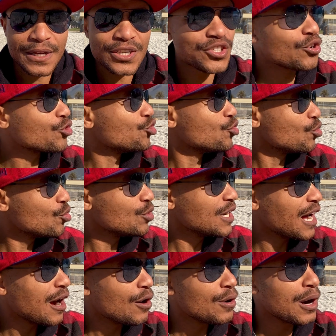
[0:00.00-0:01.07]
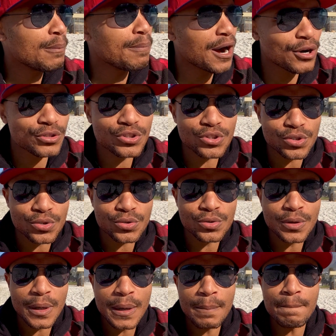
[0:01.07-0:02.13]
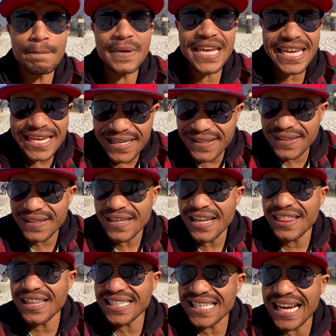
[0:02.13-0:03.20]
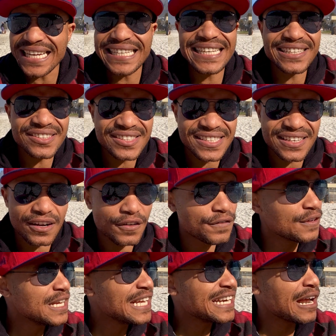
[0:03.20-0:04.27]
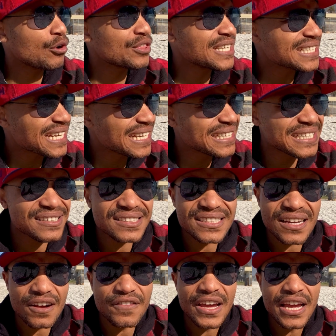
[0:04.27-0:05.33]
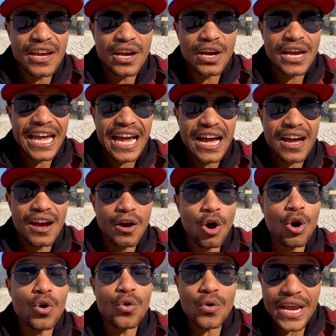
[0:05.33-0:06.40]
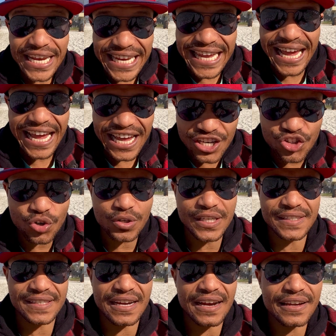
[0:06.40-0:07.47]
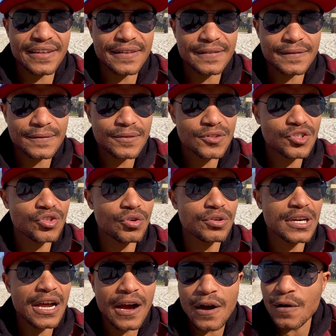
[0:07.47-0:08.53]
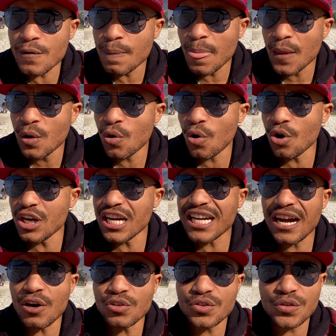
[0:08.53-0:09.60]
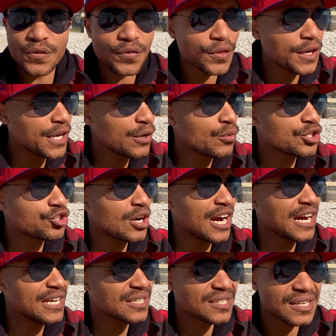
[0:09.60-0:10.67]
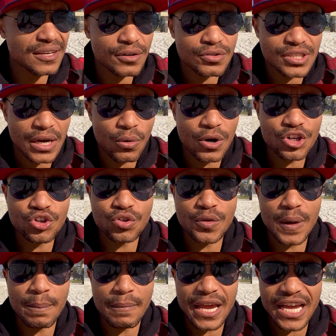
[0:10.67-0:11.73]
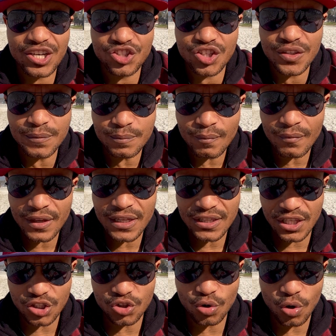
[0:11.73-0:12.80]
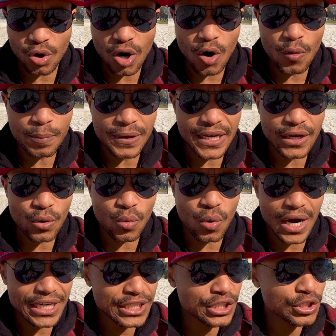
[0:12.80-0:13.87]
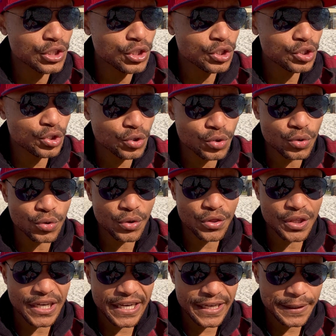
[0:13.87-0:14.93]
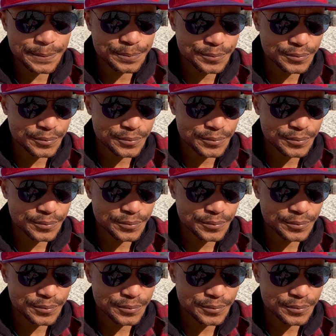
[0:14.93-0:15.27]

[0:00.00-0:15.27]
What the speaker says: So you now about to meet this ideal self. Now this ideal self already has your desire. So now on a count of 3 with your eyes closed, I want you to imagine the door opening, 1, 2, 3.